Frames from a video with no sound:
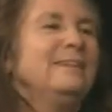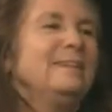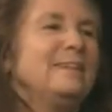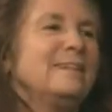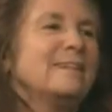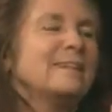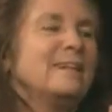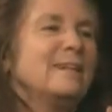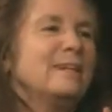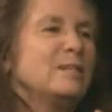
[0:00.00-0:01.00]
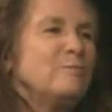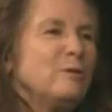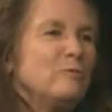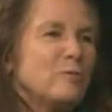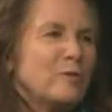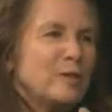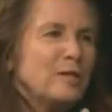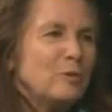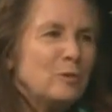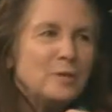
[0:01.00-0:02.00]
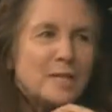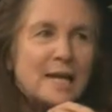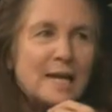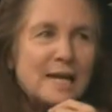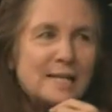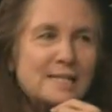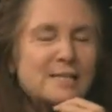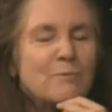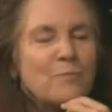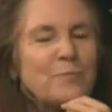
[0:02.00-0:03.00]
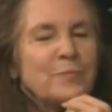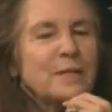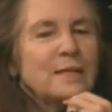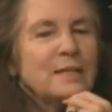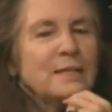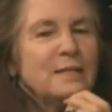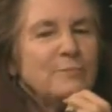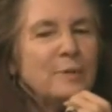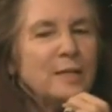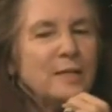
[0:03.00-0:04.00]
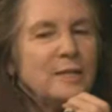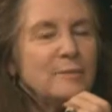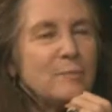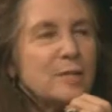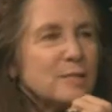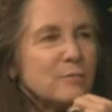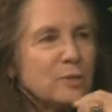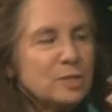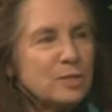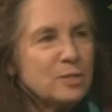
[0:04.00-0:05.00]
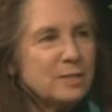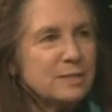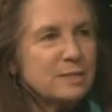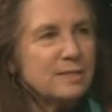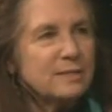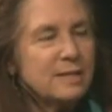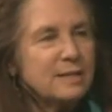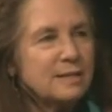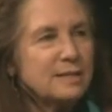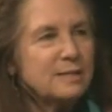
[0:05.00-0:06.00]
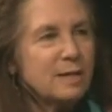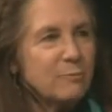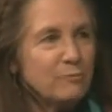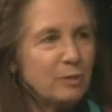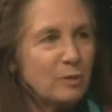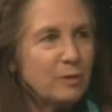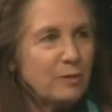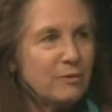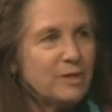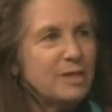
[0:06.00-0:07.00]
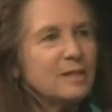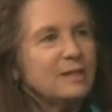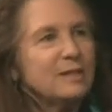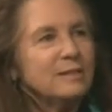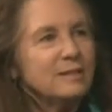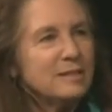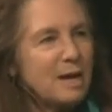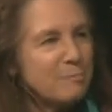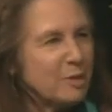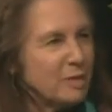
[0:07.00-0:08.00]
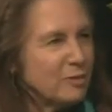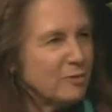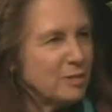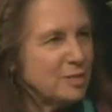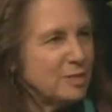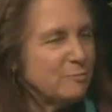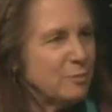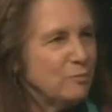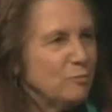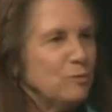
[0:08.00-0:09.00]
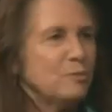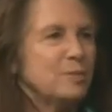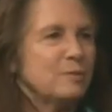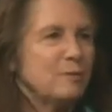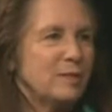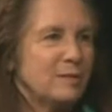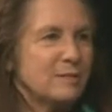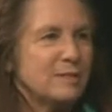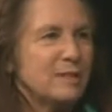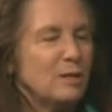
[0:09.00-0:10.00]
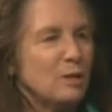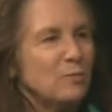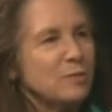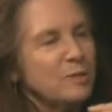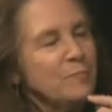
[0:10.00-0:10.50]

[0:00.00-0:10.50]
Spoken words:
and it's going to get to be dreary, cold days. But in the medicine wheel teachings, they say that's a time for going within and tapping into our deep roots within ourselves.